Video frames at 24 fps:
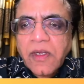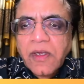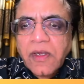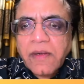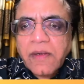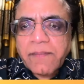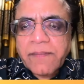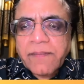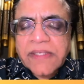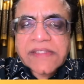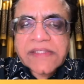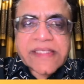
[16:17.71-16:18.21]

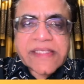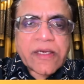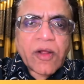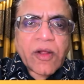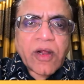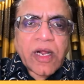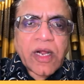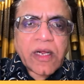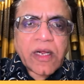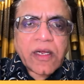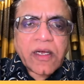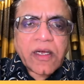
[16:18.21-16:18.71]
Means, you
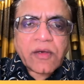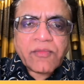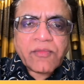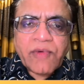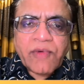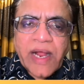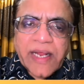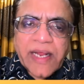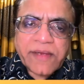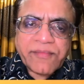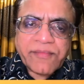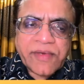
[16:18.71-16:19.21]
know,
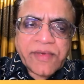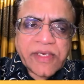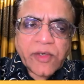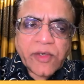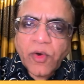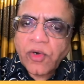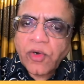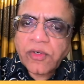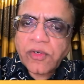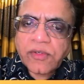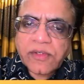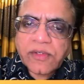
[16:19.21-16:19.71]
why we
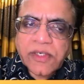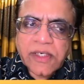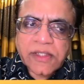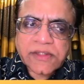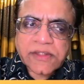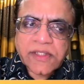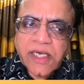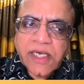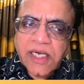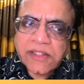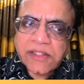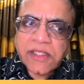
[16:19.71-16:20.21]
don't,
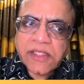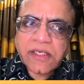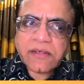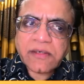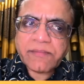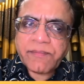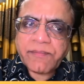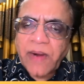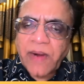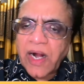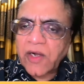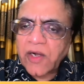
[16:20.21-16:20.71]
the other
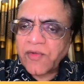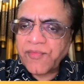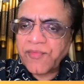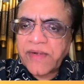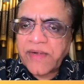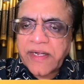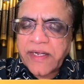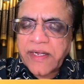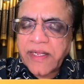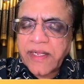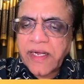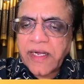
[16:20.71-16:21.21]
part of
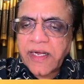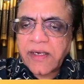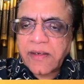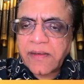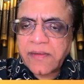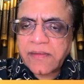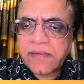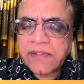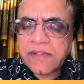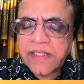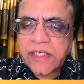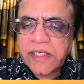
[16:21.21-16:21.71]
India,
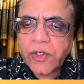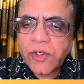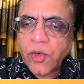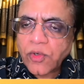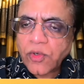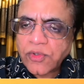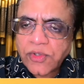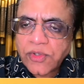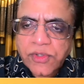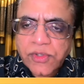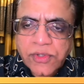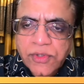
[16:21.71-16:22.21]
they
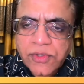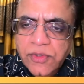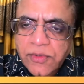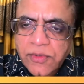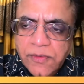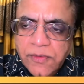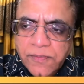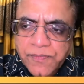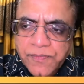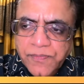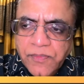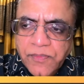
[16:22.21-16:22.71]
don't
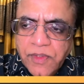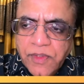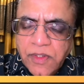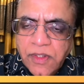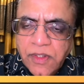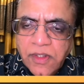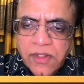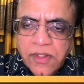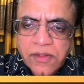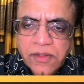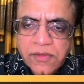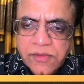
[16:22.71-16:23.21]
agree,
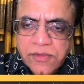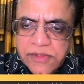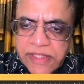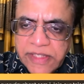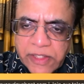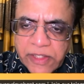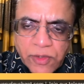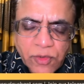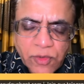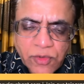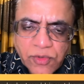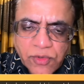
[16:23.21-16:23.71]

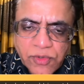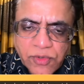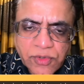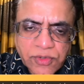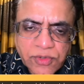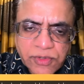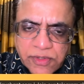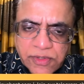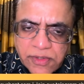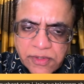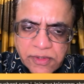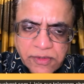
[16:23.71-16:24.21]

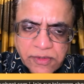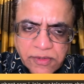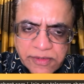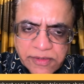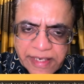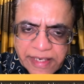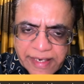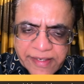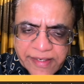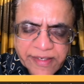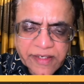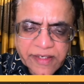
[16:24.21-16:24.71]

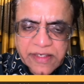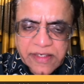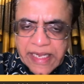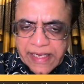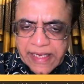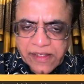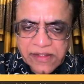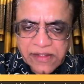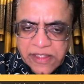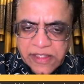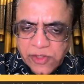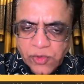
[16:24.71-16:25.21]

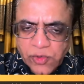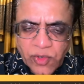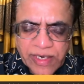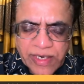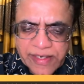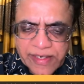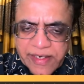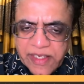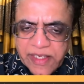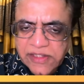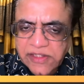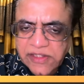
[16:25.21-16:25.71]
like, there's no
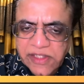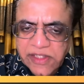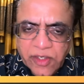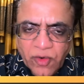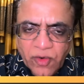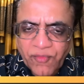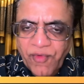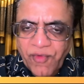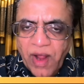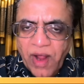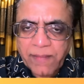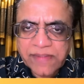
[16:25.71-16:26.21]
agriculture, there's no
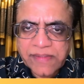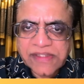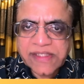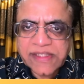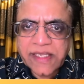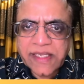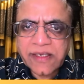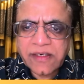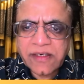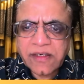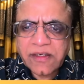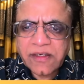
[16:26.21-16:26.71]
farmers
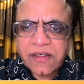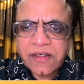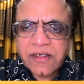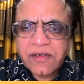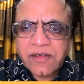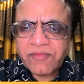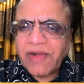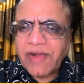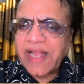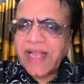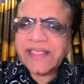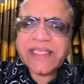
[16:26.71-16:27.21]
there.
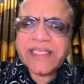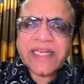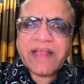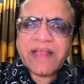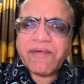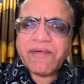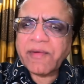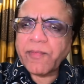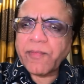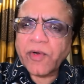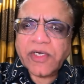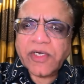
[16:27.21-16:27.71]
Why they
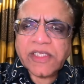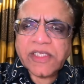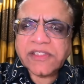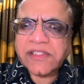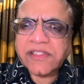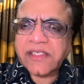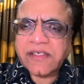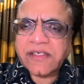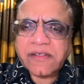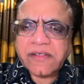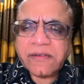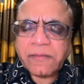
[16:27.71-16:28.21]
never
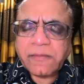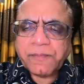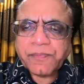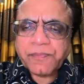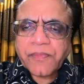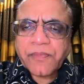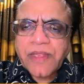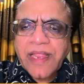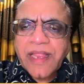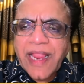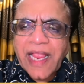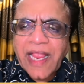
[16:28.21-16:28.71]
protested?
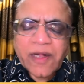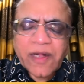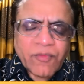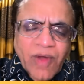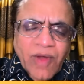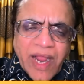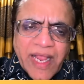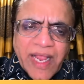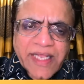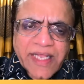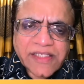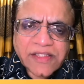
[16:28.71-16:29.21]
And
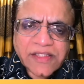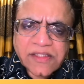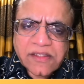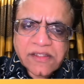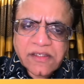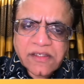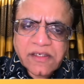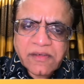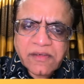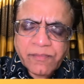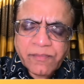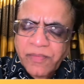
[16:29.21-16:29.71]
why is
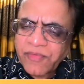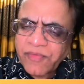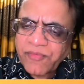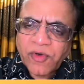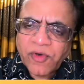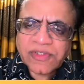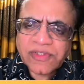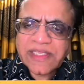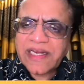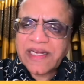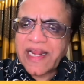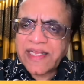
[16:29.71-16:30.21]
before
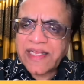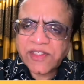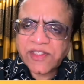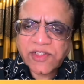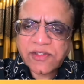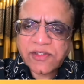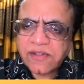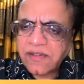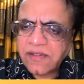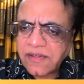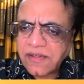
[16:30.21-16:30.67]
the election?